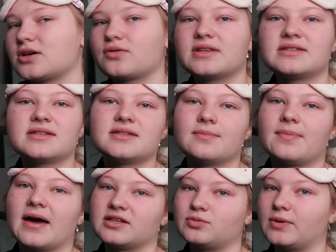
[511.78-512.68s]
So this is the
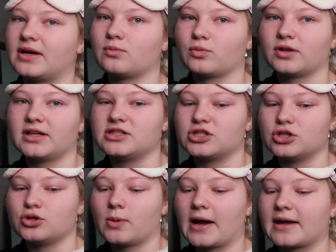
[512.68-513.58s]
best we can really do.